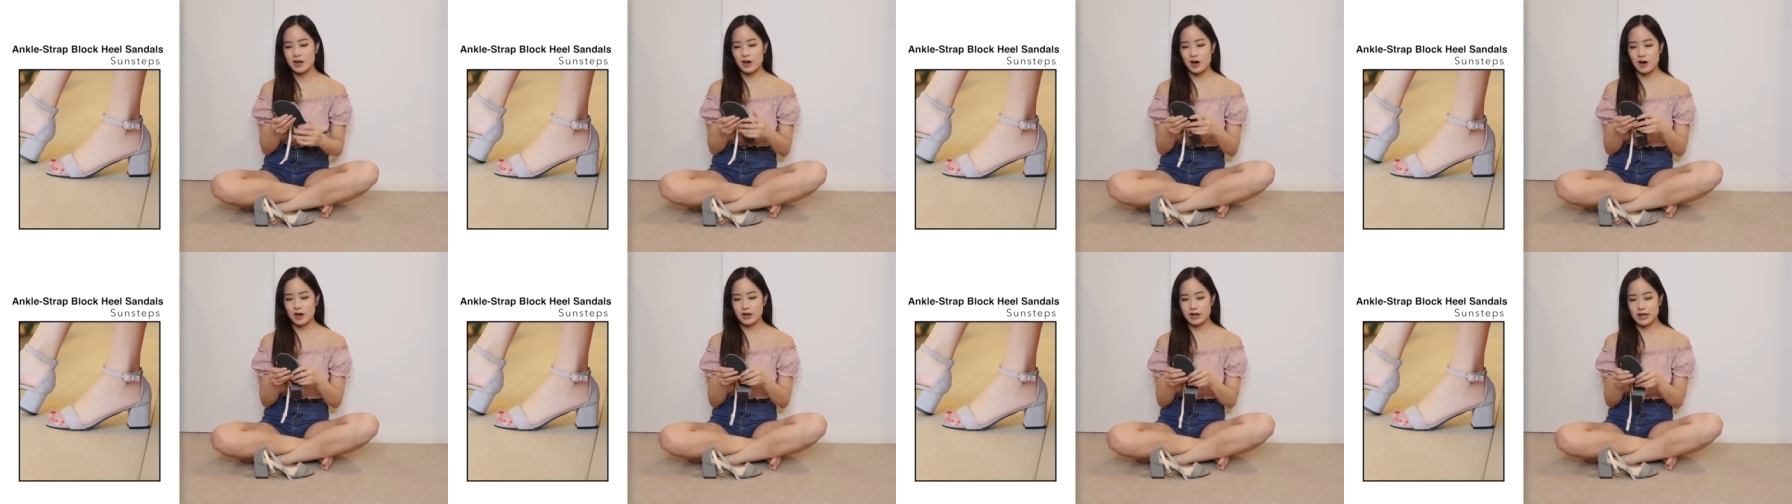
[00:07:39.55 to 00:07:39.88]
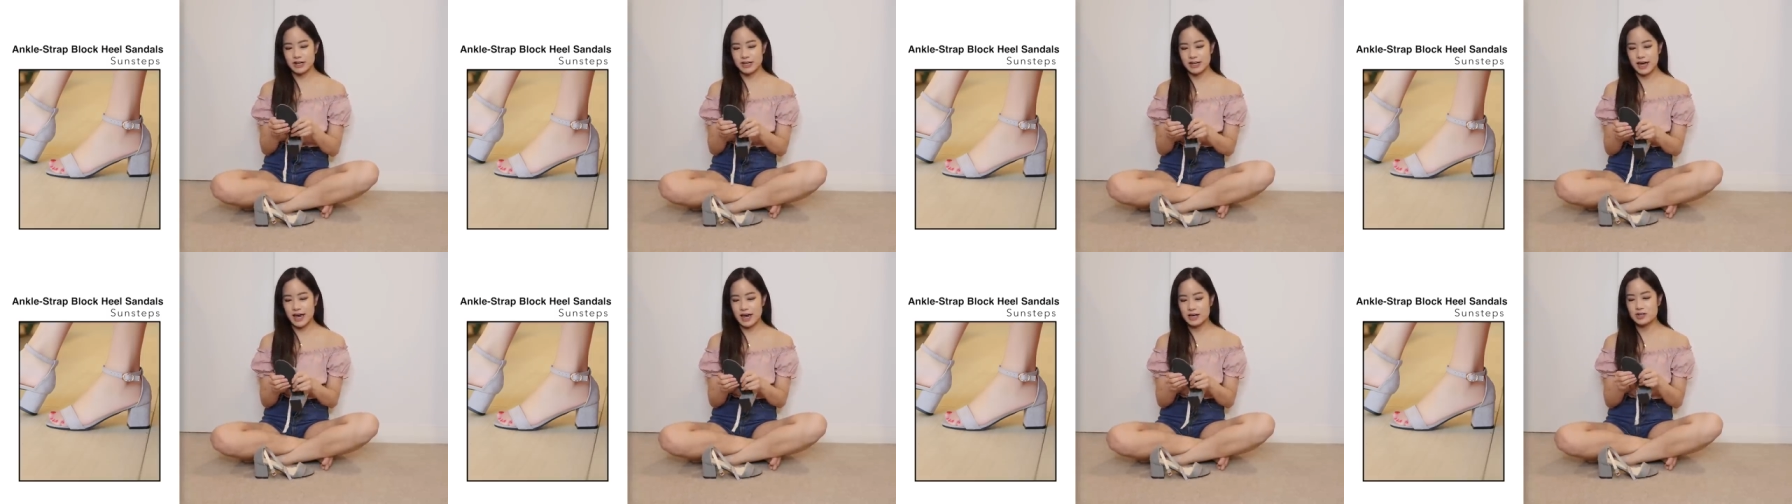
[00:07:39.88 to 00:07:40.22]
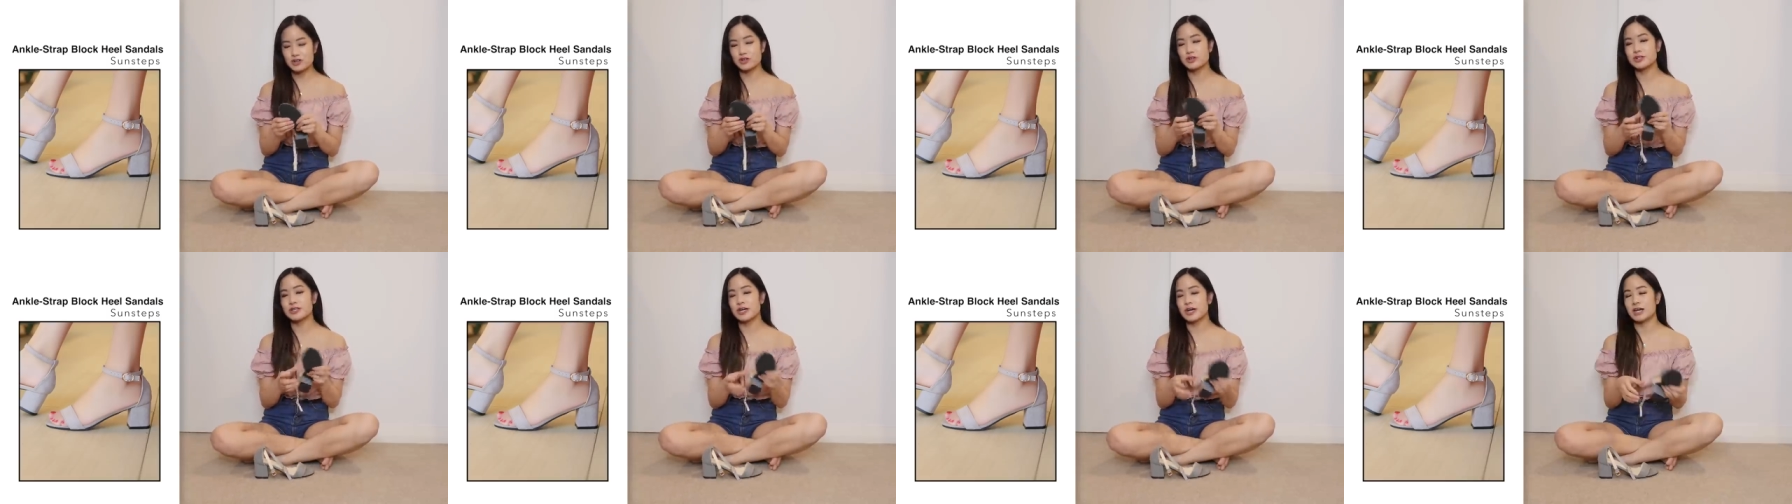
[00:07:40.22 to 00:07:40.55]
on a
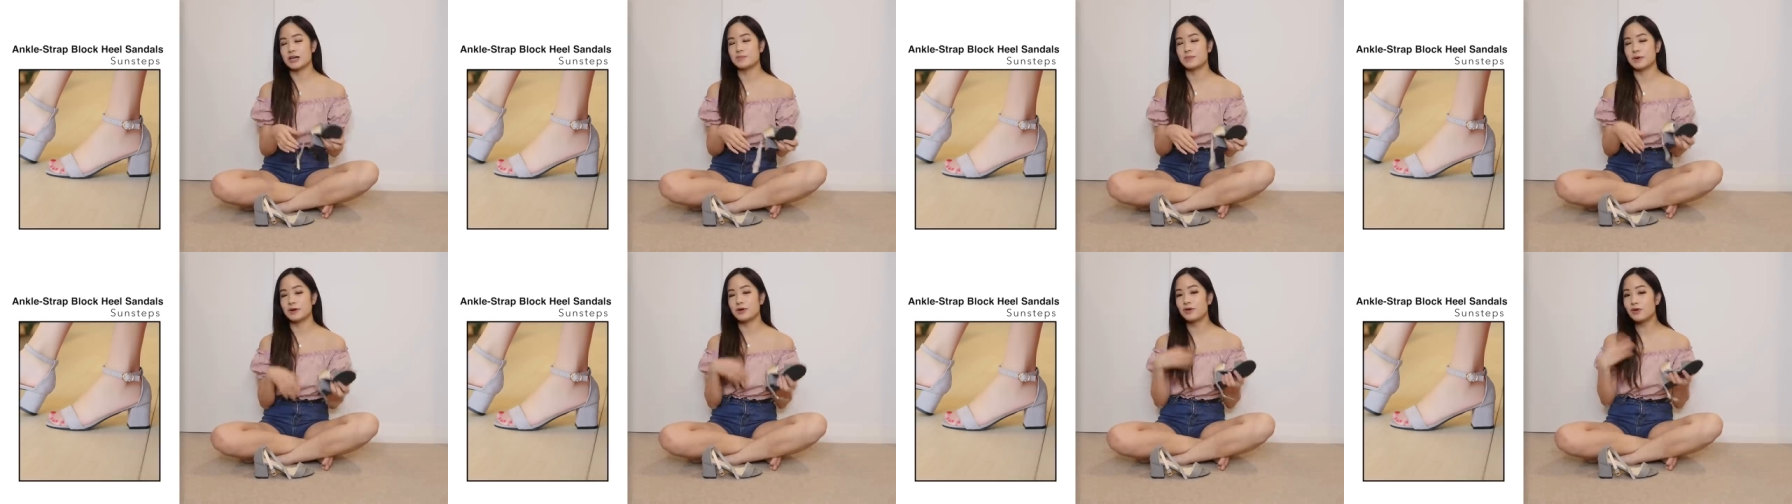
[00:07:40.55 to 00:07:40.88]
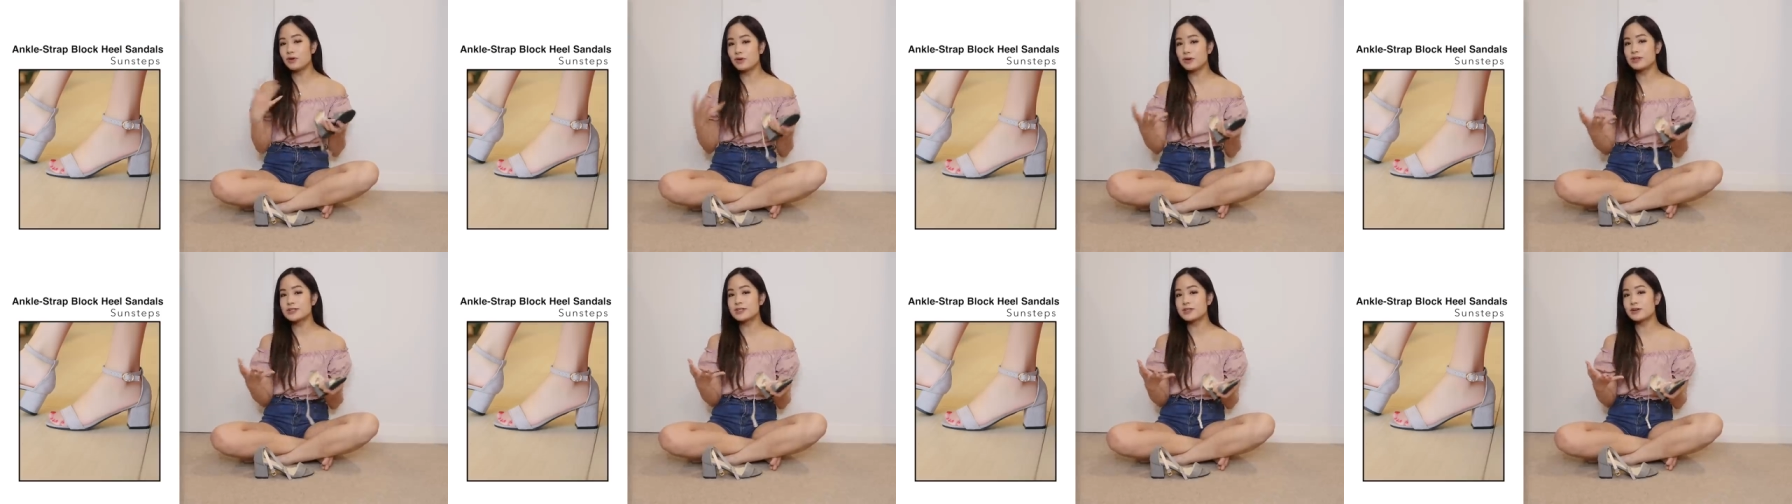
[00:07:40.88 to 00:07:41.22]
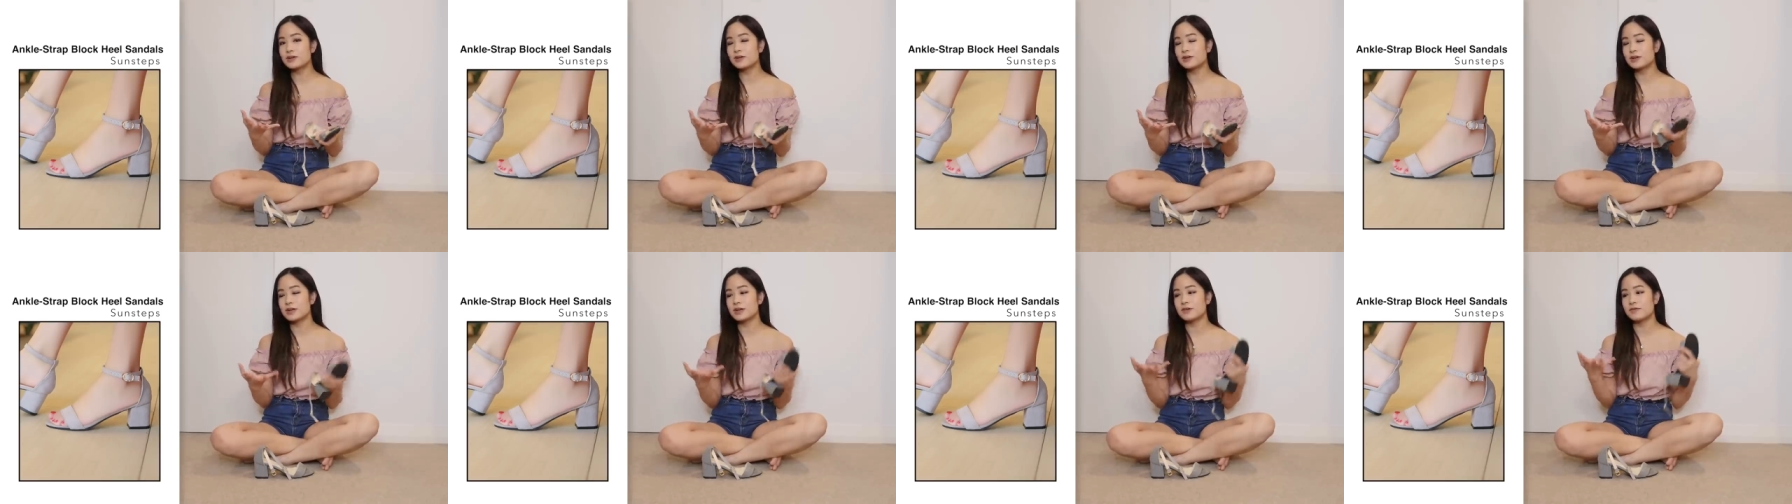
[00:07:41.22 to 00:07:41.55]
casual day, but also
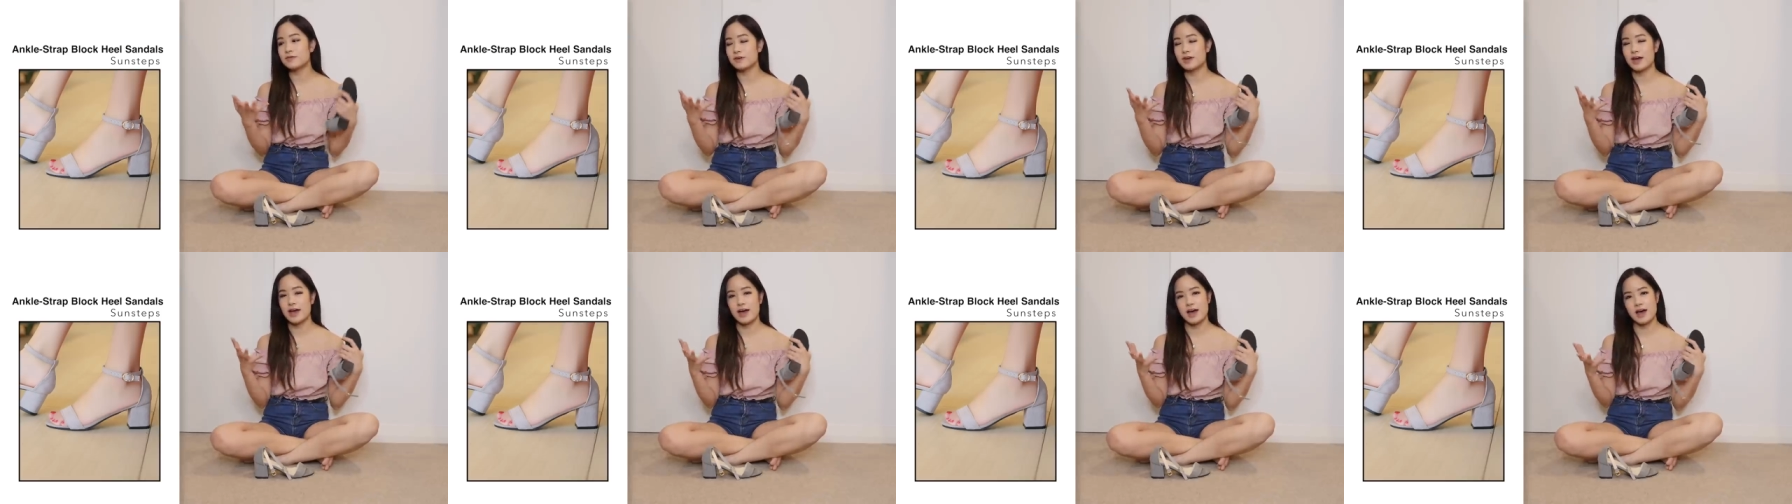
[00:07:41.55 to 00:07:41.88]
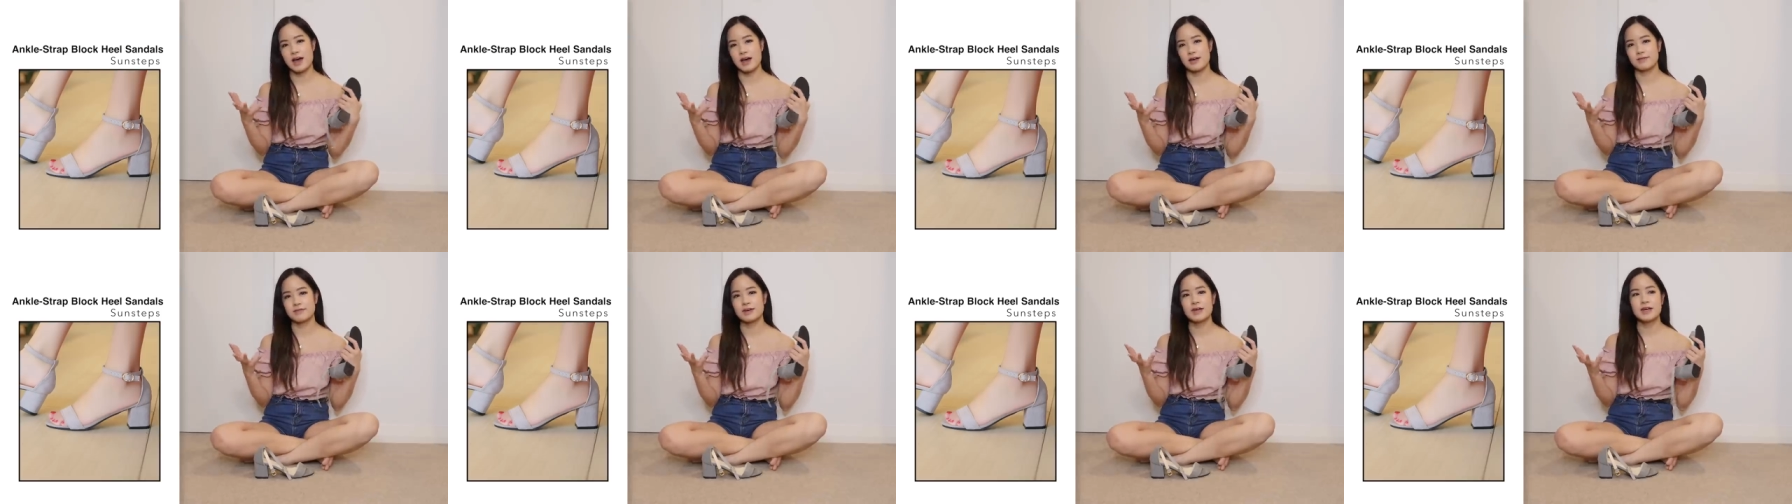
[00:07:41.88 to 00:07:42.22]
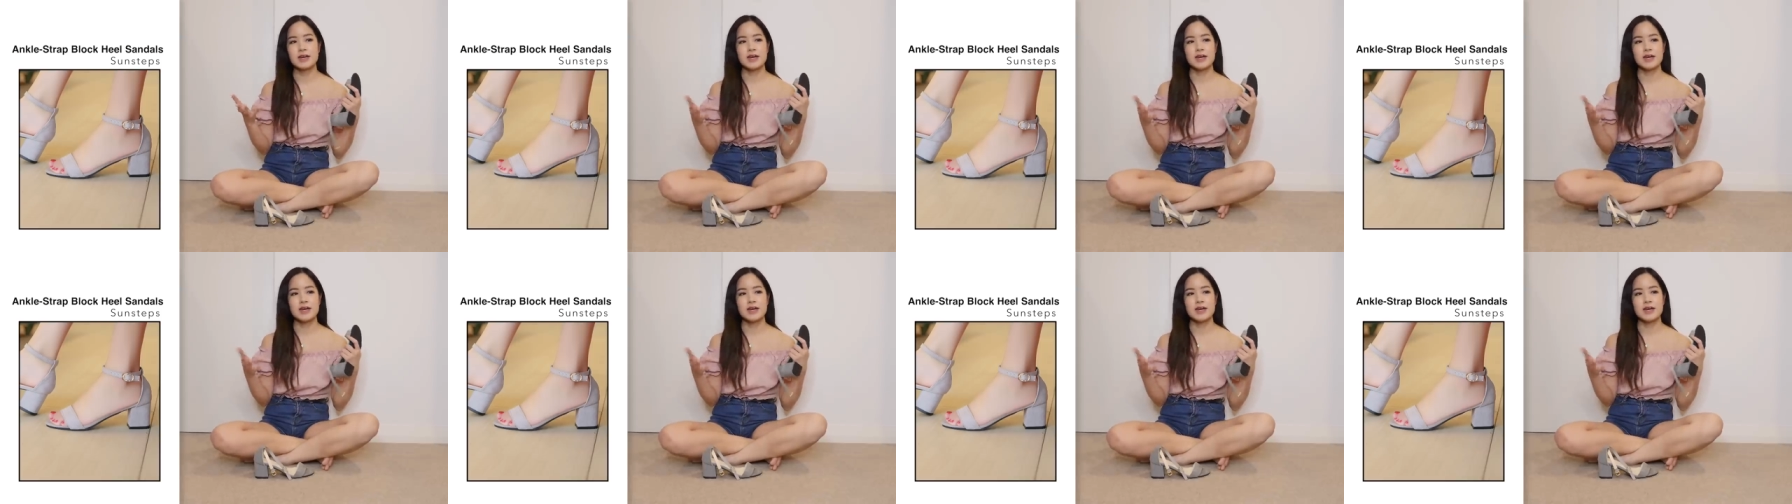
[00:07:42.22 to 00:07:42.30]
if you have